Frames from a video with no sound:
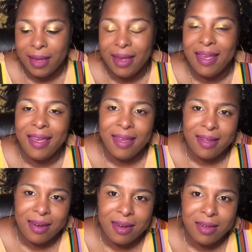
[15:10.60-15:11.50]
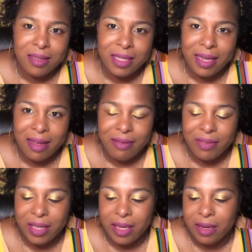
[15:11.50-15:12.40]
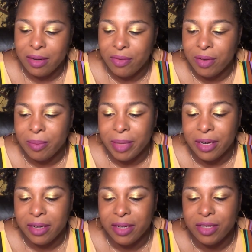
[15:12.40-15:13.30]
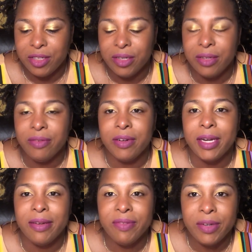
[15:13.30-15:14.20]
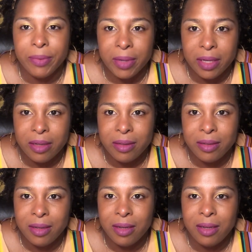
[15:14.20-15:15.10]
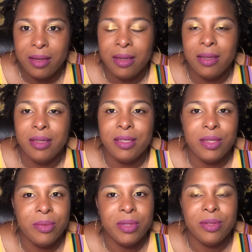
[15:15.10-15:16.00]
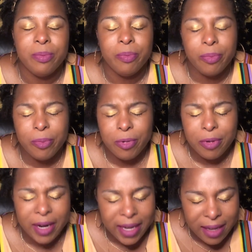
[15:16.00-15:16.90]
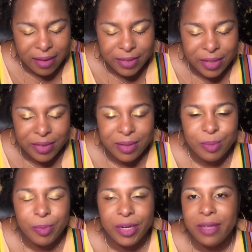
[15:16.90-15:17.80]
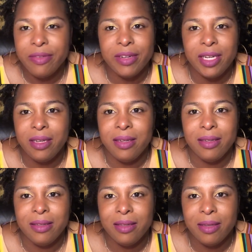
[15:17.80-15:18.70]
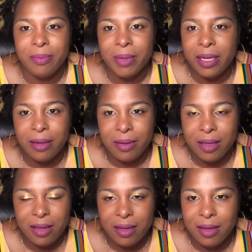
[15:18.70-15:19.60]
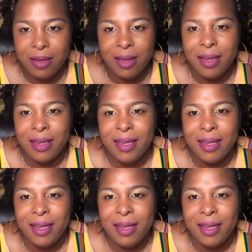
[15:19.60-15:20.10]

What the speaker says: And she advocated for a better country for everyone. She was brave. She was bravery in